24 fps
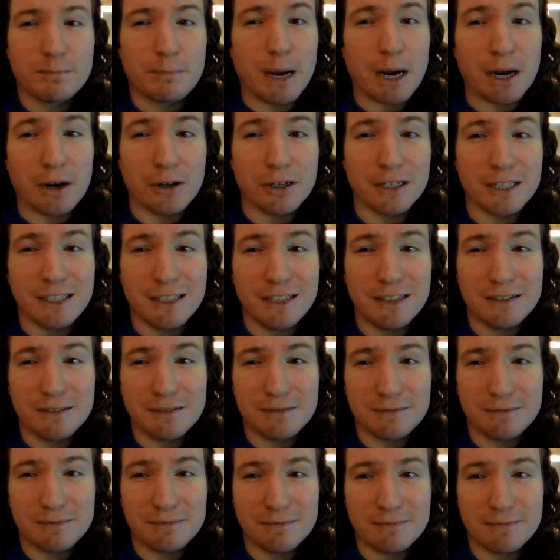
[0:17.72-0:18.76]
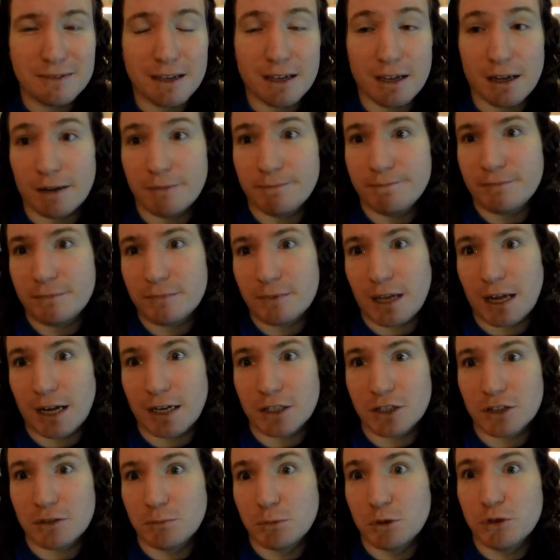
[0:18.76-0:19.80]
parody,
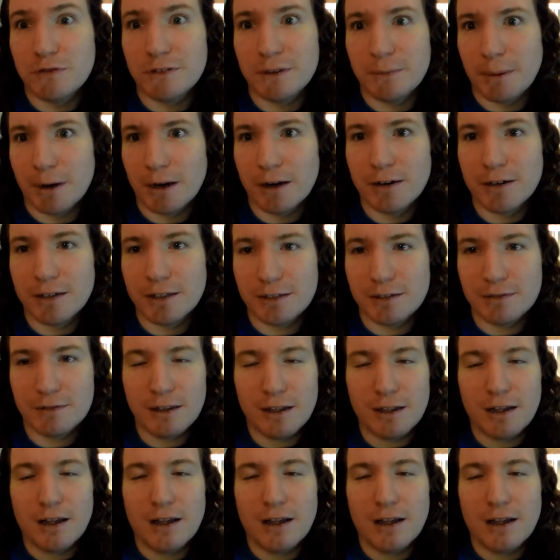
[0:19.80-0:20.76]
action movie parody.